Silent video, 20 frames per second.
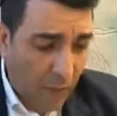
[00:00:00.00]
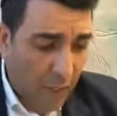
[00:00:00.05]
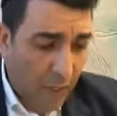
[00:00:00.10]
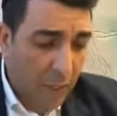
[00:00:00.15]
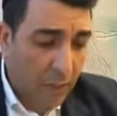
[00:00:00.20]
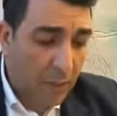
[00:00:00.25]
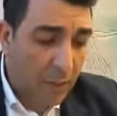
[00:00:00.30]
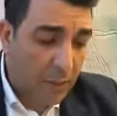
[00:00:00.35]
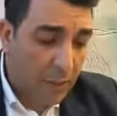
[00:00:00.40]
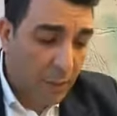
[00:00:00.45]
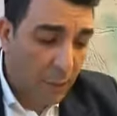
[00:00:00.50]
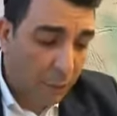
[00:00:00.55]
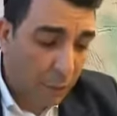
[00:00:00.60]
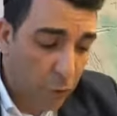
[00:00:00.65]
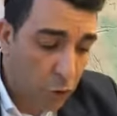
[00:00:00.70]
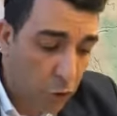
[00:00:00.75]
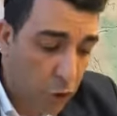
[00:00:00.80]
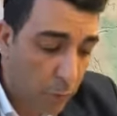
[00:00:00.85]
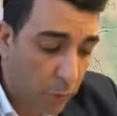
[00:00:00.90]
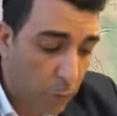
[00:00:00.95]
in Sefer
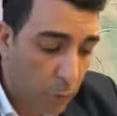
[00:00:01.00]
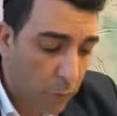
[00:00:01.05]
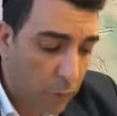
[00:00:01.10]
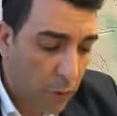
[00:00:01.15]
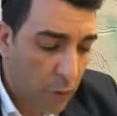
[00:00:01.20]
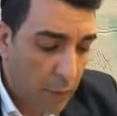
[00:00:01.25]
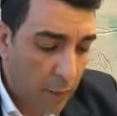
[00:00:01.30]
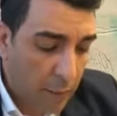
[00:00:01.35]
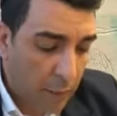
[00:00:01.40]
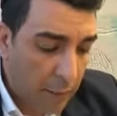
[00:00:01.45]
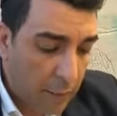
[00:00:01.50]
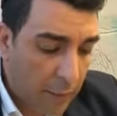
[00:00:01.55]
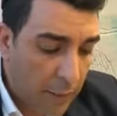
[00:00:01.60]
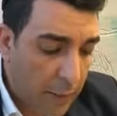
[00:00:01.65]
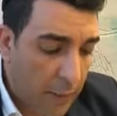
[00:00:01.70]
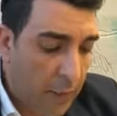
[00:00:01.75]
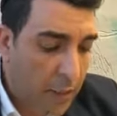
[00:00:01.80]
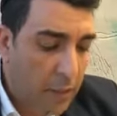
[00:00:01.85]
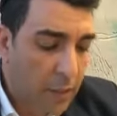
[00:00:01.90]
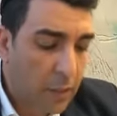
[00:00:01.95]
Shemot,
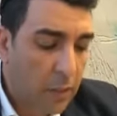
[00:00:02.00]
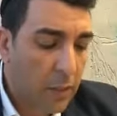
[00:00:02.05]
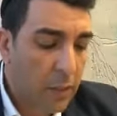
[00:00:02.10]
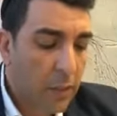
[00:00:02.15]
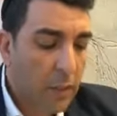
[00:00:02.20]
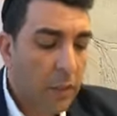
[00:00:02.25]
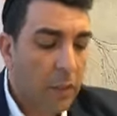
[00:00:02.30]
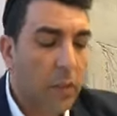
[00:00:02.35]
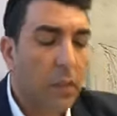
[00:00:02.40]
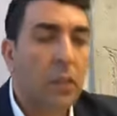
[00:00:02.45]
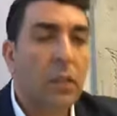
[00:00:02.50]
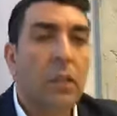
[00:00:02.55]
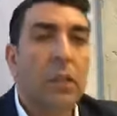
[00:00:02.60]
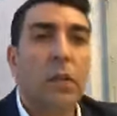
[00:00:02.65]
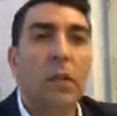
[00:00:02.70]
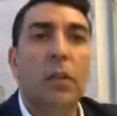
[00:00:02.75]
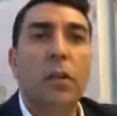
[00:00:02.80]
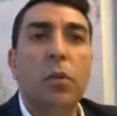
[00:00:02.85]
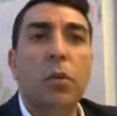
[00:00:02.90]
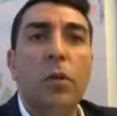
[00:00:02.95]
this
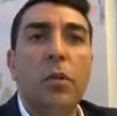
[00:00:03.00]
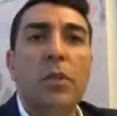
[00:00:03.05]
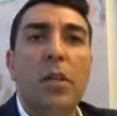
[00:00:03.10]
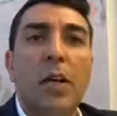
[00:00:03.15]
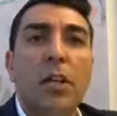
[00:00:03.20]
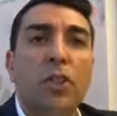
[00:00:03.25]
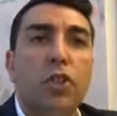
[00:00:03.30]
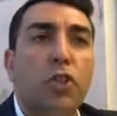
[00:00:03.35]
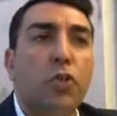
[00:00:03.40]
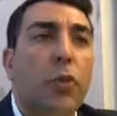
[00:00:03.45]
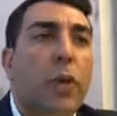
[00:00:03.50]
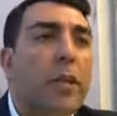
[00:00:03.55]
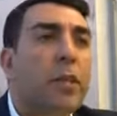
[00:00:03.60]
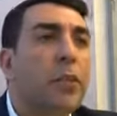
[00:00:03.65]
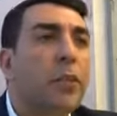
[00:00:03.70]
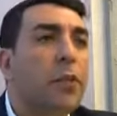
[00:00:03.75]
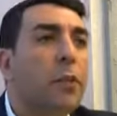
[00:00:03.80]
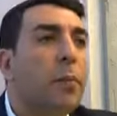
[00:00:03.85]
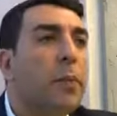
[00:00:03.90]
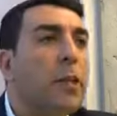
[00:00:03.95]
was a
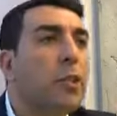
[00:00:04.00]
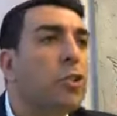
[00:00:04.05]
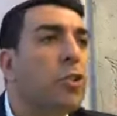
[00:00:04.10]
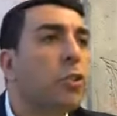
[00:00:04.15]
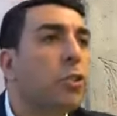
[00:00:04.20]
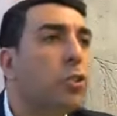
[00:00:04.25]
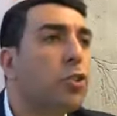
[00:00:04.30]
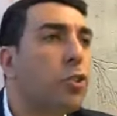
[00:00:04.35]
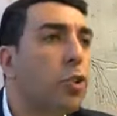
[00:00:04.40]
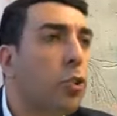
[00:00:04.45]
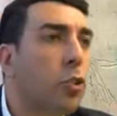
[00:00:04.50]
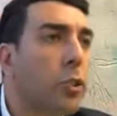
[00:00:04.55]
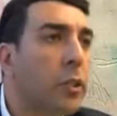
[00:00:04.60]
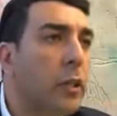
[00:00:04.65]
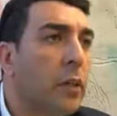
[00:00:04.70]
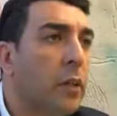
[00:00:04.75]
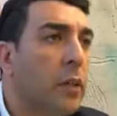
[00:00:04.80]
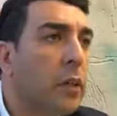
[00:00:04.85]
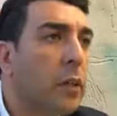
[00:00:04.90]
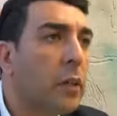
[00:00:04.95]
transformational journey.
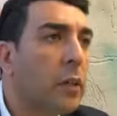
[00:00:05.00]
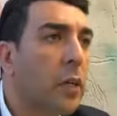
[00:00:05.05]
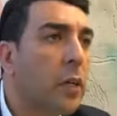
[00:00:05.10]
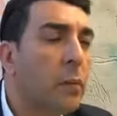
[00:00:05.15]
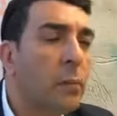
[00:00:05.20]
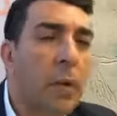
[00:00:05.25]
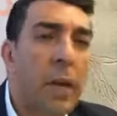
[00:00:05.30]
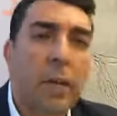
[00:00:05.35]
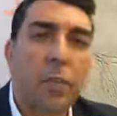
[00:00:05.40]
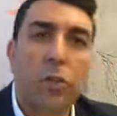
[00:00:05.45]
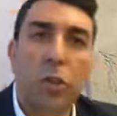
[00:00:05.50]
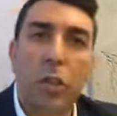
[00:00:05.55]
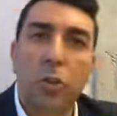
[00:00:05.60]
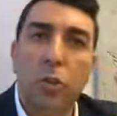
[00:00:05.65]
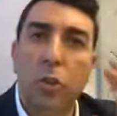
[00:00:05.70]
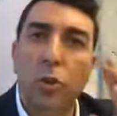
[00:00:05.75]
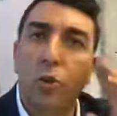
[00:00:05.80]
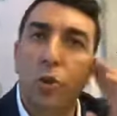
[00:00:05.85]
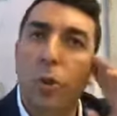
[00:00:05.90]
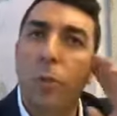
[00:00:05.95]
Imagine, I
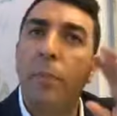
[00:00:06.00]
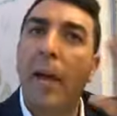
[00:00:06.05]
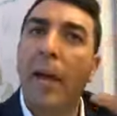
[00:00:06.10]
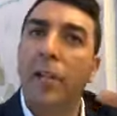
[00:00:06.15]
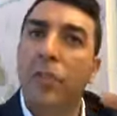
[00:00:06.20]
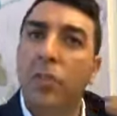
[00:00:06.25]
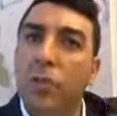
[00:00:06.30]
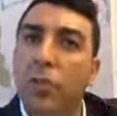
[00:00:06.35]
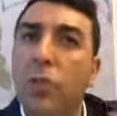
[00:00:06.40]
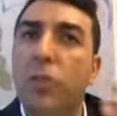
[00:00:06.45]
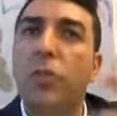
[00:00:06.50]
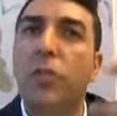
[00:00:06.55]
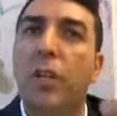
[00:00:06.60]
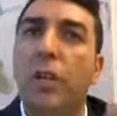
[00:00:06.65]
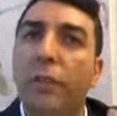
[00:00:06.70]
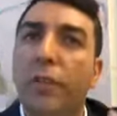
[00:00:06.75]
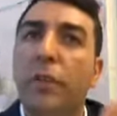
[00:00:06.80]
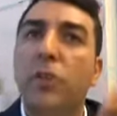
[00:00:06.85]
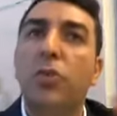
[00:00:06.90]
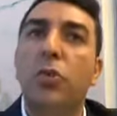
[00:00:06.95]
told you, imagine
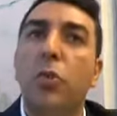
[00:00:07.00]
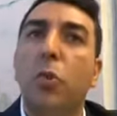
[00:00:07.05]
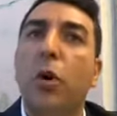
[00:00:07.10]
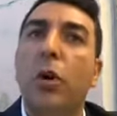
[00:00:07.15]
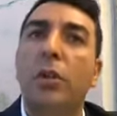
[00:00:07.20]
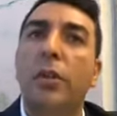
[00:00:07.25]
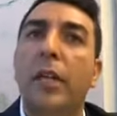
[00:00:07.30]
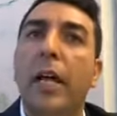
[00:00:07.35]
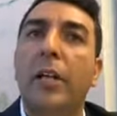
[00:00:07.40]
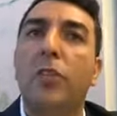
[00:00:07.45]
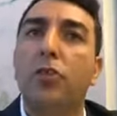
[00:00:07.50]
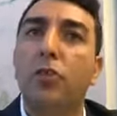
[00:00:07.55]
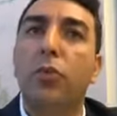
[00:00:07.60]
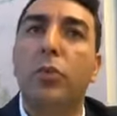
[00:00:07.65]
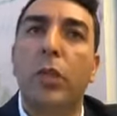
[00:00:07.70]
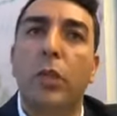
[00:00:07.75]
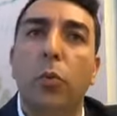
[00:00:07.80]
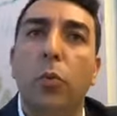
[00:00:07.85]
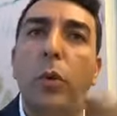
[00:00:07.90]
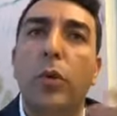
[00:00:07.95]
yourself as you are that Jew
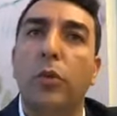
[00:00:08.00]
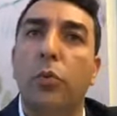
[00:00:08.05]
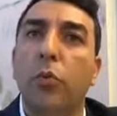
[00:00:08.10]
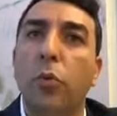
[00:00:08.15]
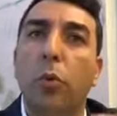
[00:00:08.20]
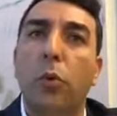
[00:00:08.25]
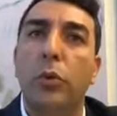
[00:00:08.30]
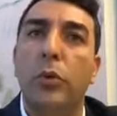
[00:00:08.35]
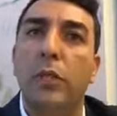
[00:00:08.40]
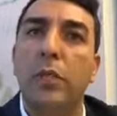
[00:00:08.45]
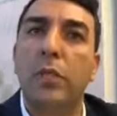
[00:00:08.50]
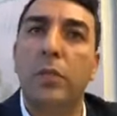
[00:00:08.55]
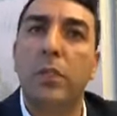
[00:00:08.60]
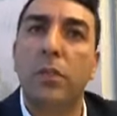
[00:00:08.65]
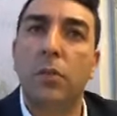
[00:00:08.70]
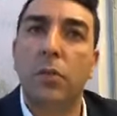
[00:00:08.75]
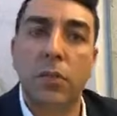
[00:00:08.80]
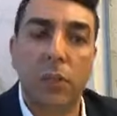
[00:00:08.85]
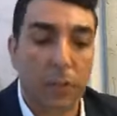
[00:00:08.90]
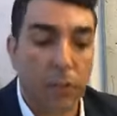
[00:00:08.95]
that went through all these
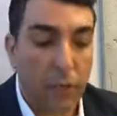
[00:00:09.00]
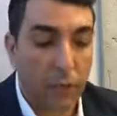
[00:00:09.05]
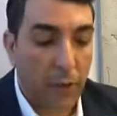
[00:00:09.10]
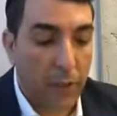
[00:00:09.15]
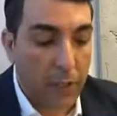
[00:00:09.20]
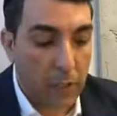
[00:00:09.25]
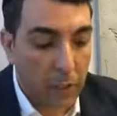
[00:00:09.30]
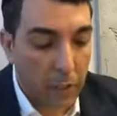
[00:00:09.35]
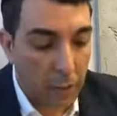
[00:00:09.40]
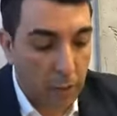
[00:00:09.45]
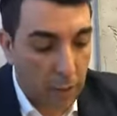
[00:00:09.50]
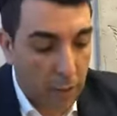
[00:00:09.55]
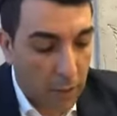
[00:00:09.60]
series of events.